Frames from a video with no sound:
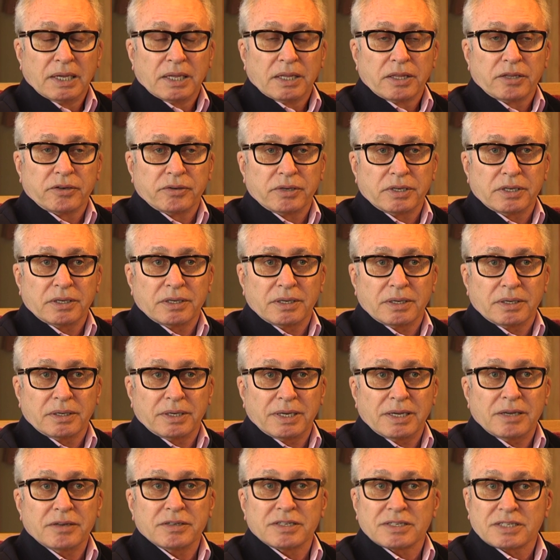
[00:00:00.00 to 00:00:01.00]
There are
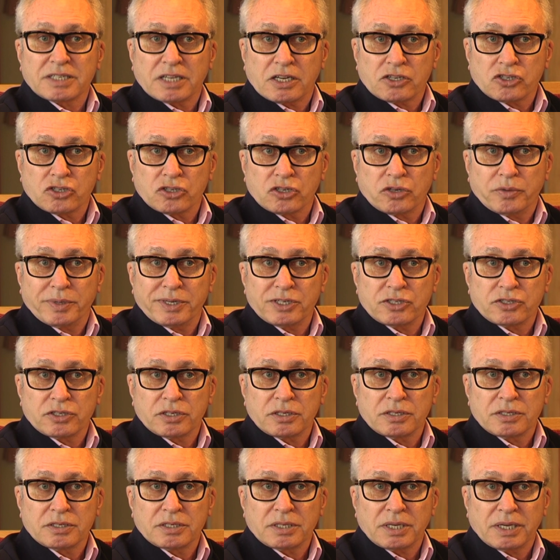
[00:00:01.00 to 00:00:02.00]
now discussion
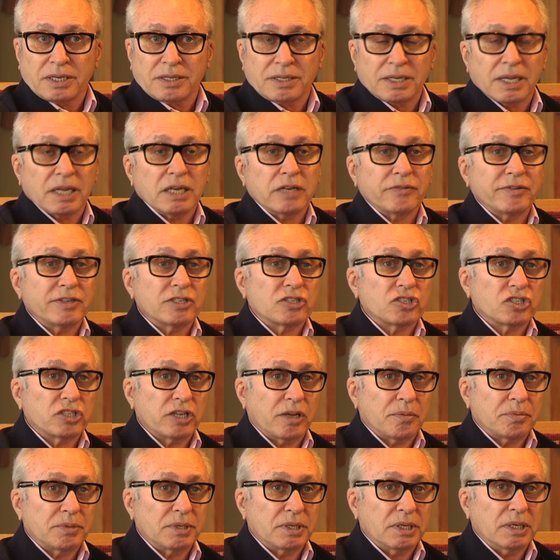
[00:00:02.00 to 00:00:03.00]
questions at the end of each
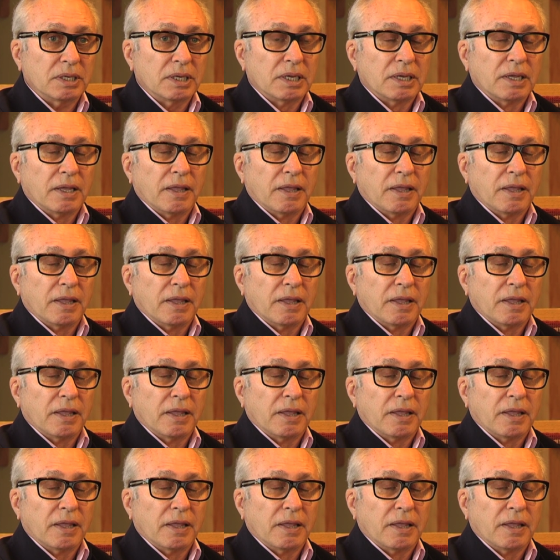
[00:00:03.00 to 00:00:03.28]
chapter.